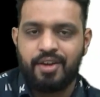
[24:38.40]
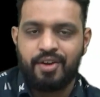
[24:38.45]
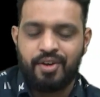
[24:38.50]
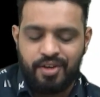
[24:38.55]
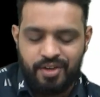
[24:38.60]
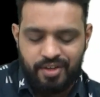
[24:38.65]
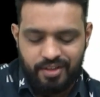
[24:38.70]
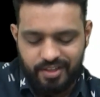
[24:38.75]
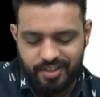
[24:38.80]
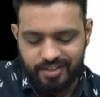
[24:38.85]

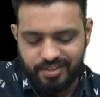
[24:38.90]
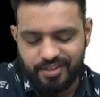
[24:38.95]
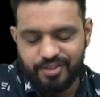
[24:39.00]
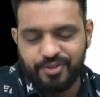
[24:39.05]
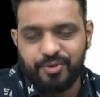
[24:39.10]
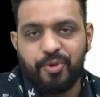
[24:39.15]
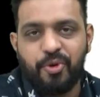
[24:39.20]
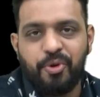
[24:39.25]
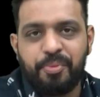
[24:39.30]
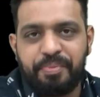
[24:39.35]
This is
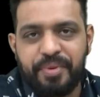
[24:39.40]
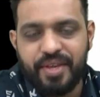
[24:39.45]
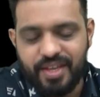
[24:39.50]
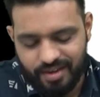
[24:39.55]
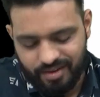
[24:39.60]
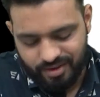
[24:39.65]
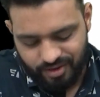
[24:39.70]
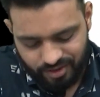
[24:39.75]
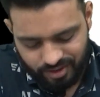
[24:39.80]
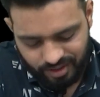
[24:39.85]
OP,
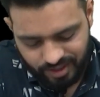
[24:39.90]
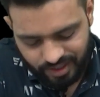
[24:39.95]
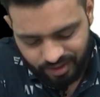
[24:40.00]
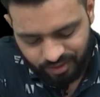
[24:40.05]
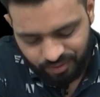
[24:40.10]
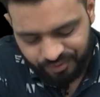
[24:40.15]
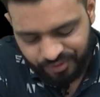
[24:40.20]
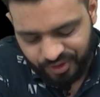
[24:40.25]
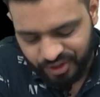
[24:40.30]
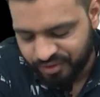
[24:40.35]

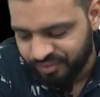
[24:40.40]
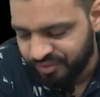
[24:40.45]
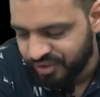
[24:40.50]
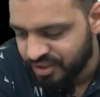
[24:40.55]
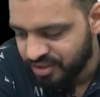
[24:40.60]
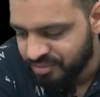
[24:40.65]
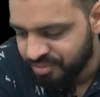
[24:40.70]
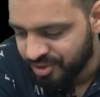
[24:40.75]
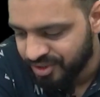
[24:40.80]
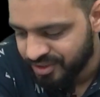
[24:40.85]
organophosphorus
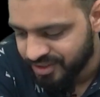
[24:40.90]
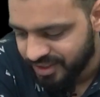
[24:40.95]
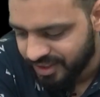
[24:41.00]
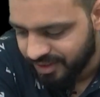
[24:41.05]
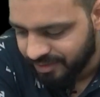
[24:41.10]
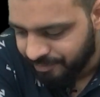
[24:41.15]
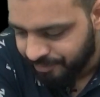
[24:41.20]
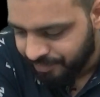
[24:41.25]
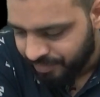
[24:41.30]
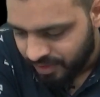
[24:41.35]
poisoning.
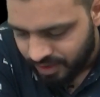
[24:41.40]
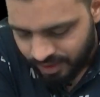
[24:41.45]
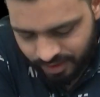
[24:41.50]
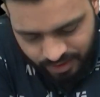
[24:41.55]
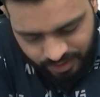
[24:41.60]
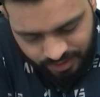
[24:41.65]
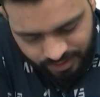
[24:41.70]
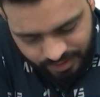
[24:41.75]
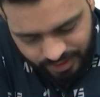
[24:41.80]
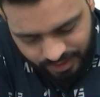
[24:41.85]

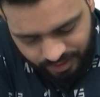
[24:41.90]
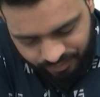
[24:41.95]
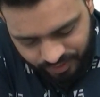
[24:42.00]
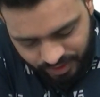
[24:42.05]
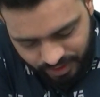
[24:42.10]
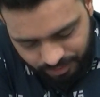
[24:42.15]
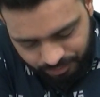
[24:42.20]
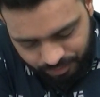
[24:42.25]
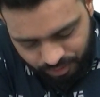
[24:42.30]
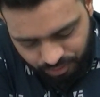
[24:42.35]
Then we
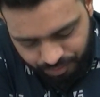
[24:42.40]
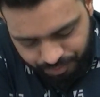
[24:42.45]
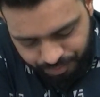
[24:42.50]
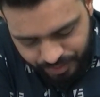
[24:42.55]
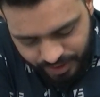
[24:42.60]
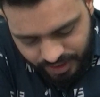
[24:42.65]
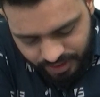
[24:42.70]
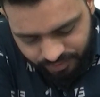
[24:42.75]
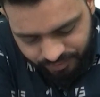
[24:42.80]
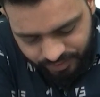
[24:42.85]
come to
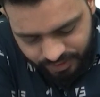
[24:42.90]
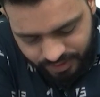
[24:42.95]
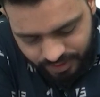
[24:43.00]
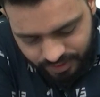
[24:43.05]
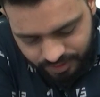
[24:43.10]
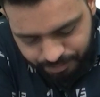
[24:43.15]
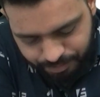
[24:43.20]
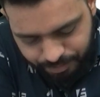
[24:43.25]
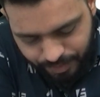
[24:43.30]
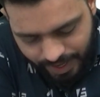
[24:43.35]
P, which is
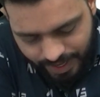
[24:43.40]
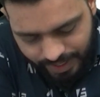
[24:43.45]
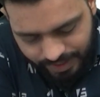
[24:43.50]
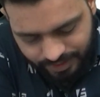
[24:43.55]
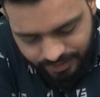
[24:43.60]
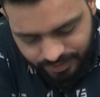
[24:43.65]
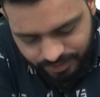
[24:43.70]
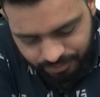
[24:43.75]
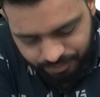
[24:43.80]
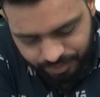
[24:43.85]

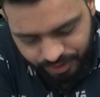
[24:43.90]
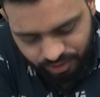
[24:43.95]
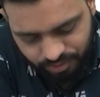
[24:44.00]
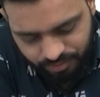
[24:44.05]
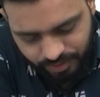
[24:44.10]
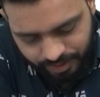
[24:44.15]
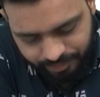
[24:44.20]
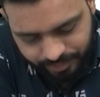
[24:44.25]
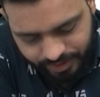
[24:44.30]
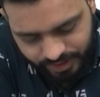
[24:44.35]

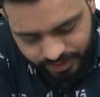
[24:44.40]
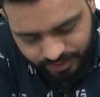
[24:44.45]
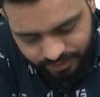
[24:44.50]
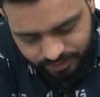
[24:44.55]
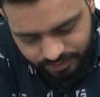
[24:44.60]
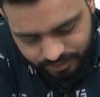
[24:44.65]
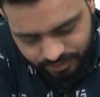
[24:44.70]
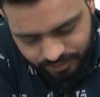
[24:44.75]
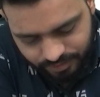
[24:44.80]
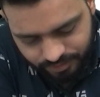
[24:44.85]

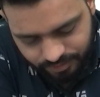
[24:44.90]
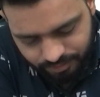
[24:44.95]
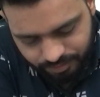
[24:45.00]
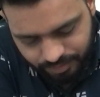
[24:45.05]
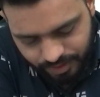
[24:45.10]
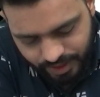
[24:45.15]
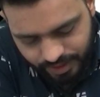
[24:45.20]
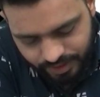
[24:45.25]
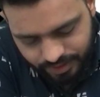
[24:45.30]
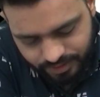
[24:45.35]
parasympathomimetics.
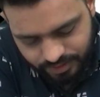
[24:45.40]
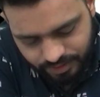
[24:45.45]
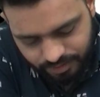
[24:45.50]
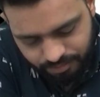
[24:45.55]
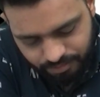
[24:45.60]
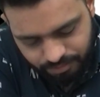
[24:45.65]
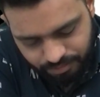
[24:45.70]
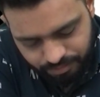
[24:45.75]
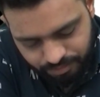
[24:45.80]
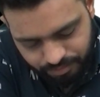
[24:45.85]

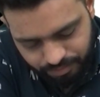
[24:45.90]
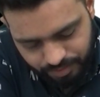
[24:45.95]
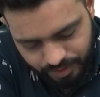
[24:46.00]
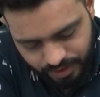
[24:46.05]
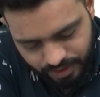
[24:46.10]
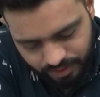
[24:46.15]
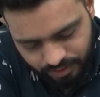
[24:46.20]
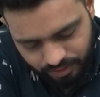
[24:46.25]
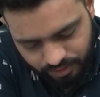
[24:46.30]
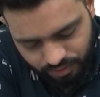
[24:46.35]

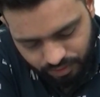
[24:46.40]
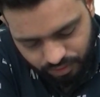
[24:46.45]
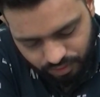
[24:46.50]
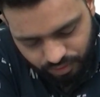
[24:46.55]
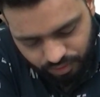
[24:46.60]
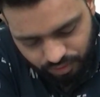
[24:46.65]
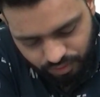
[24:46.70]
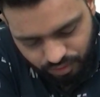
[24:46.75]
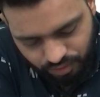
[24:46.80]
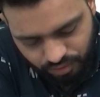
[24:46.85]

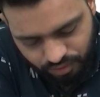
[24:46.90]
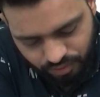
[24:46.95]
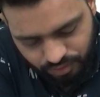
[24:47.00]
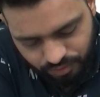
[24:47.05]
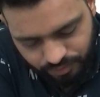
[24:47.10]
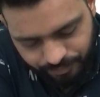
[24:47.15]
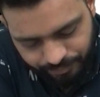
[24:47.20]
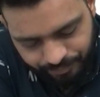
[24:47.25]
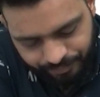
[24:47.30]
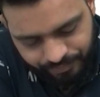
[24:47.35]

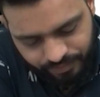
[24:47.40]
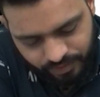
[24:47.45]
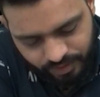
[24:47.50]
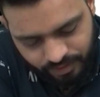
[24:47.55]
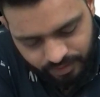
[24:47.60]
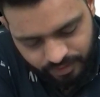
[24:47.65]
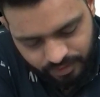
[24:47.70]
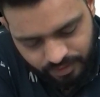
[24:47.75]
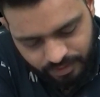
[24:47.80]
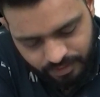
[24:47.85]

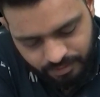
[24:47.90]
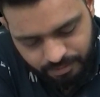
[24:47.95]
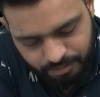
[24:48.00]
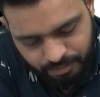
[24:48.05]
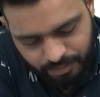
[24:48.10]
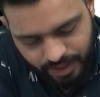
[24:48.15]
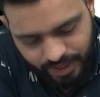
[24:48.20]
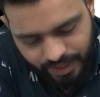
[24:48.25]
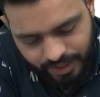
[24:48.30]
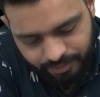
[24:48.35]

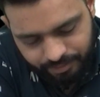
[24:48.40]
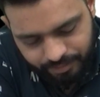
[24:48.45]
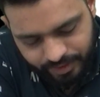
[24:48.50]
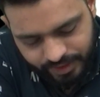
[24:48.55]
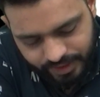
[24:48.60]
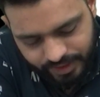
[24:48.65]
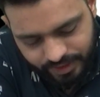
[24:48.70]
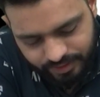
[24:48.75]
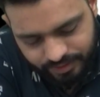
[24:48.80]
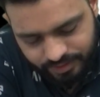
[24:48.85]

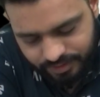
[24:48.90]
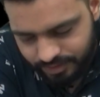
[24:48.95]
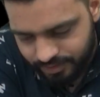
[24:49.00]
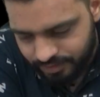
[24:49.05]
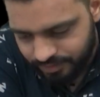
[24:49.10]
Parasympathomimetics.